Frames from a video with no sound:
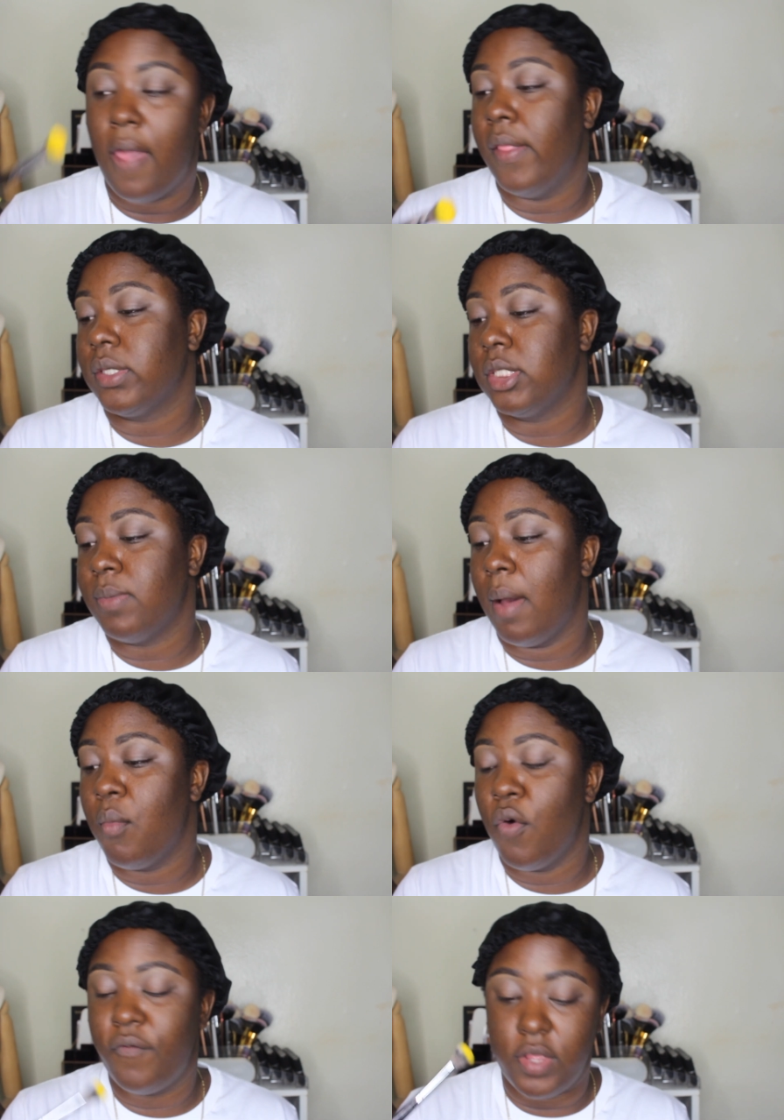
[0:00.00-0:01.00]
And this is my
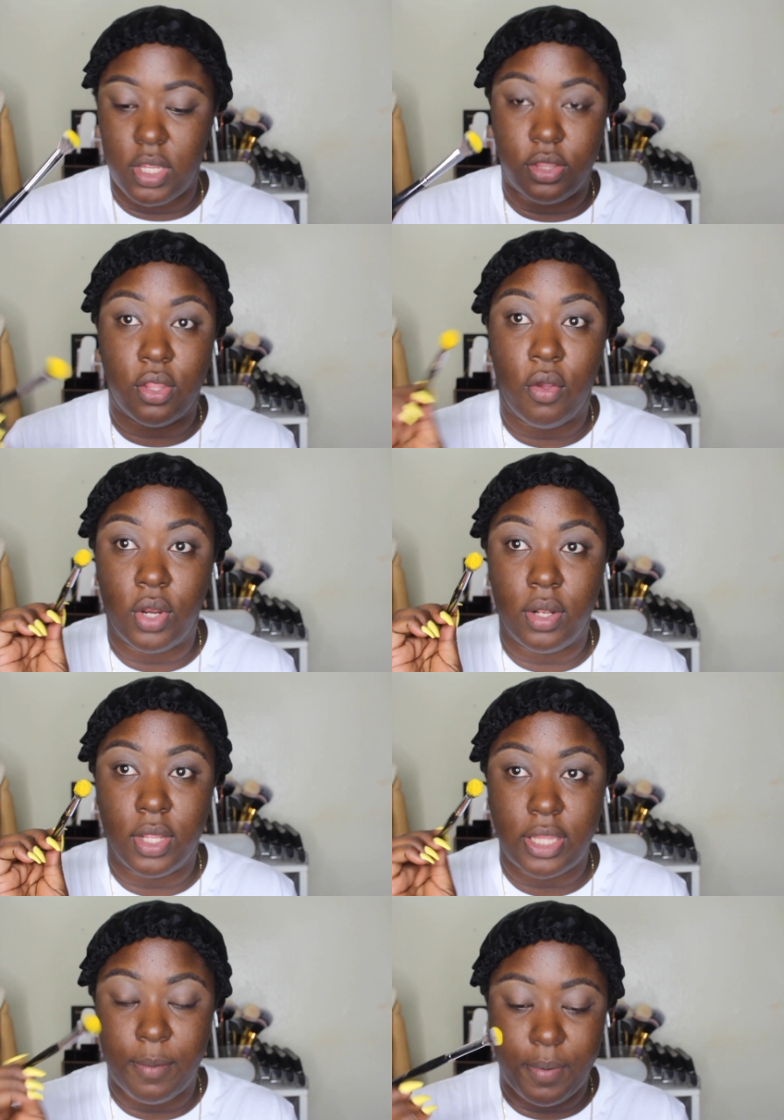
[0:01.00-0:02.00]
Morphe E30.
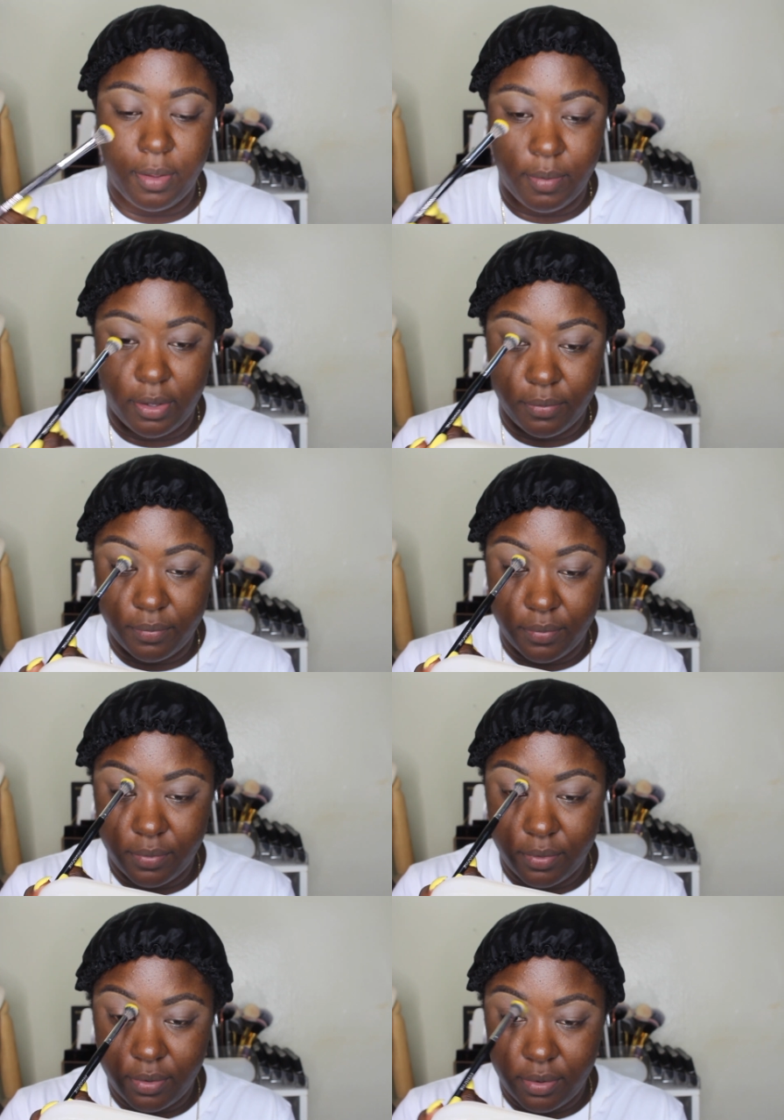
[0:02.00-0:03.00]
Look at that pigment.
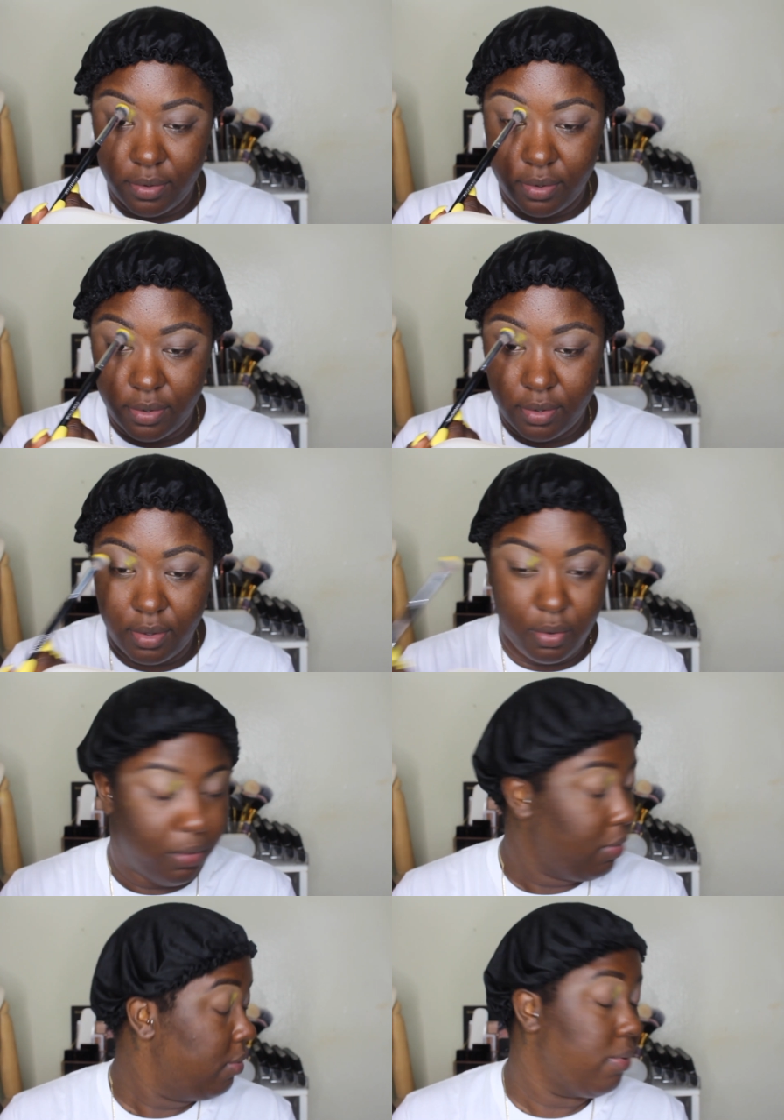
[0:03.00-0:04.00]

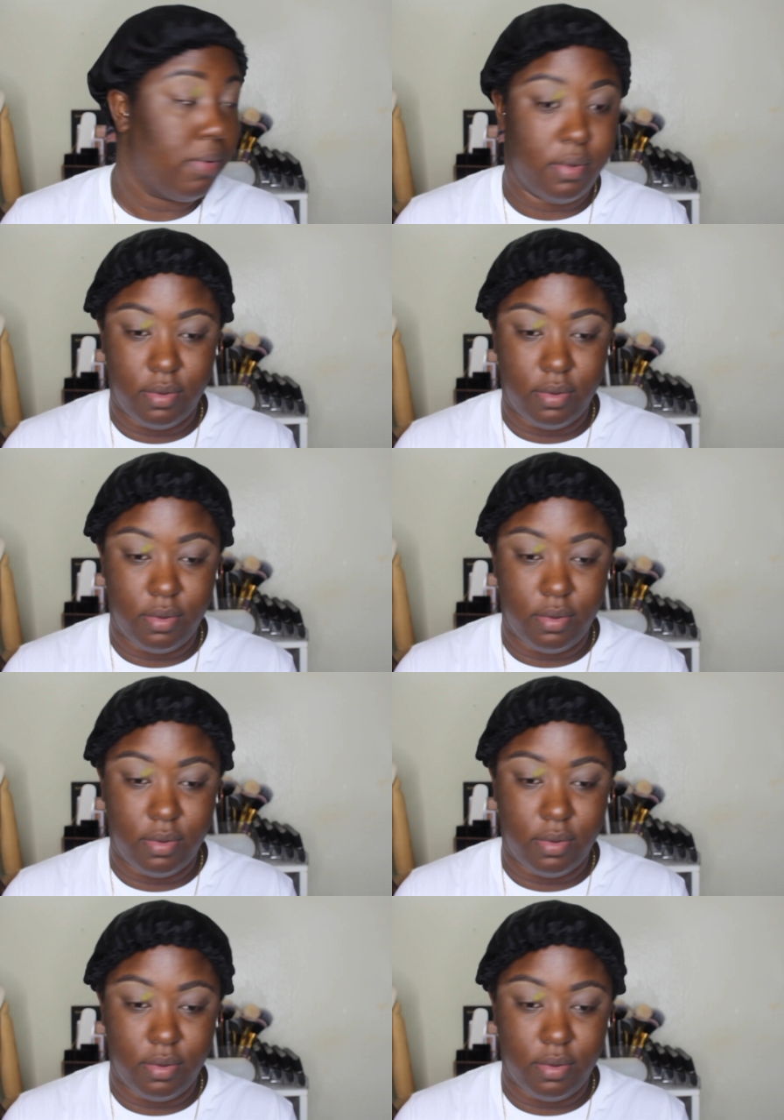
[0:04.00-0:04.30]
Ooh.